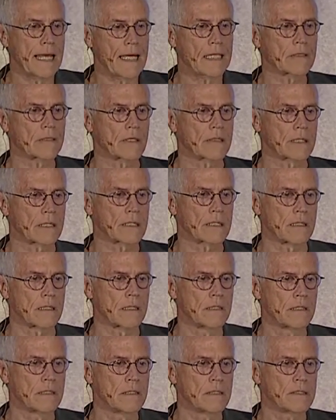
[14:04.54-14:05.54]
Antarctica.
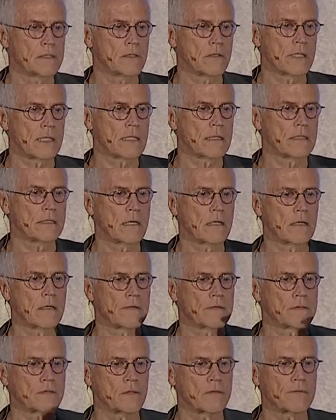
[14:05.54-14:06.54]
So they can tell
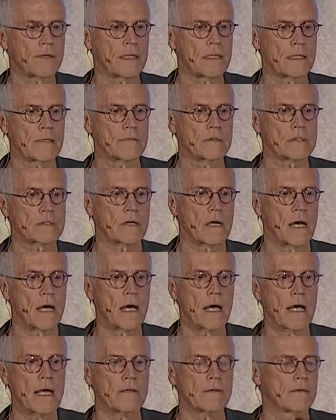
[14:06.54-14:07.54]
if sulfate levels are
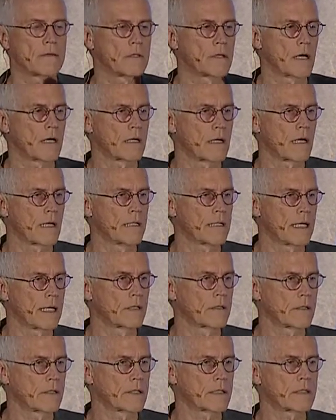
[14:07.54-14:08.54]
high, they're not high in
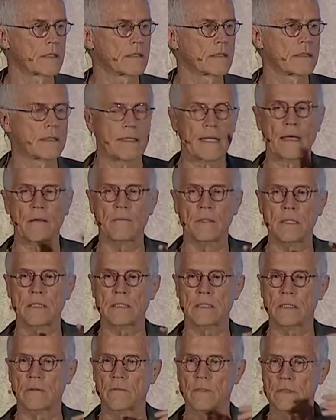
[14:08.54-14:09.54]
Antarctica, then that
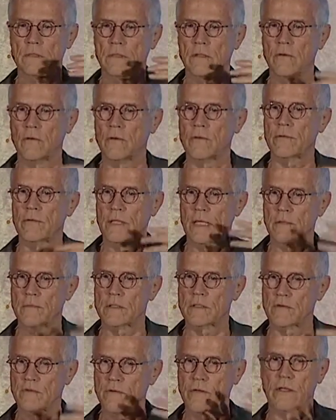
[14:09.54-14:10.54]
means there was a northern
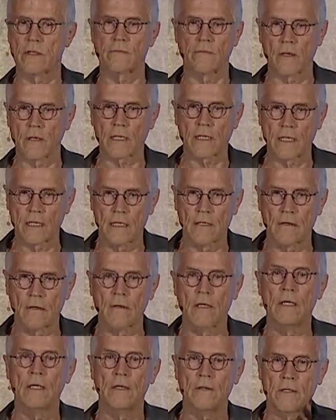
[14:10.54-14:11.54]
hemispheric volcano
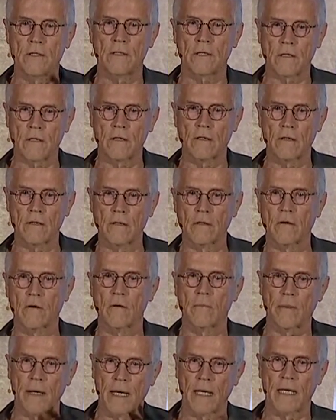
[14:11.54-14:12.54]
that occurred,
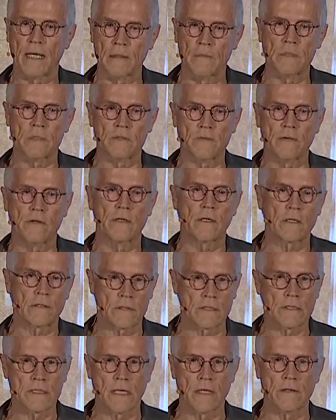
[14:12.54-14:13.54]
or bihemispheric
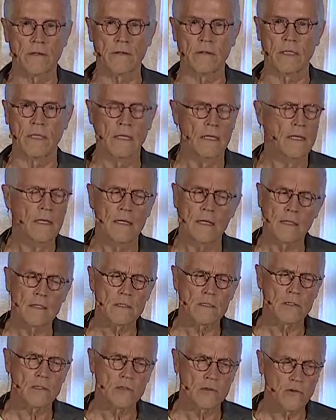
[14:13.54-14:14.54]
or southern.
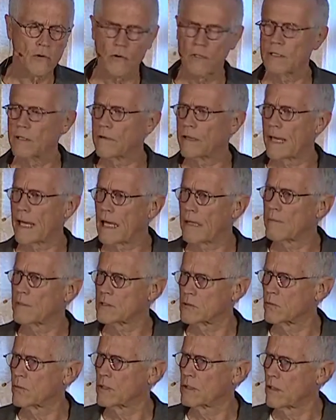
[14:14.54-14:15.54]
Extraordinary how
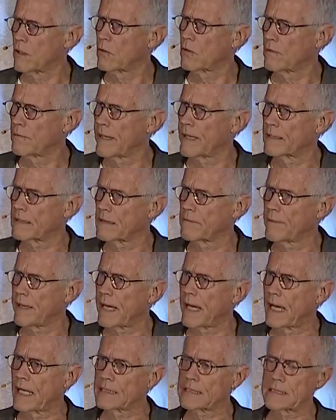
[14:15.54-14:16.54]
much we know about the
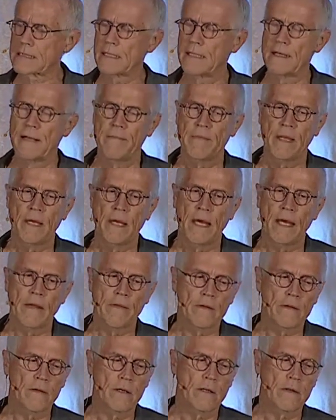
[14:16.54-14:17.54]
past.
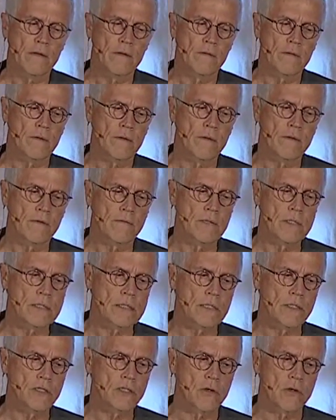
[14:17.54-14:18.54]
And the, the, the
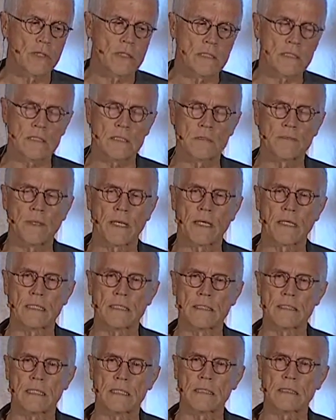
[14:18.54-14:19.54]
reason I show this is
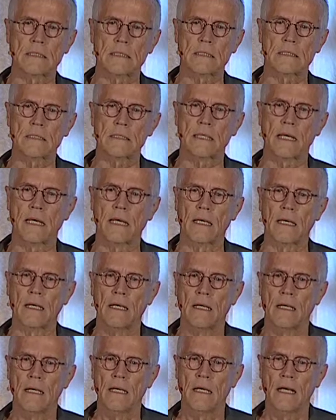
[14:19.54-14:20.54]
because this is a,
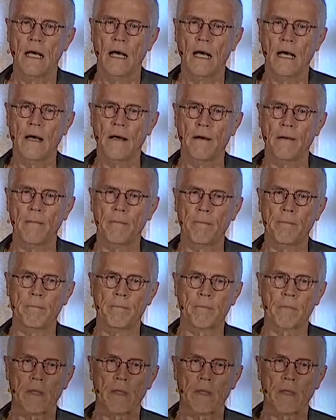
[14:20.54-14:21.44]
um,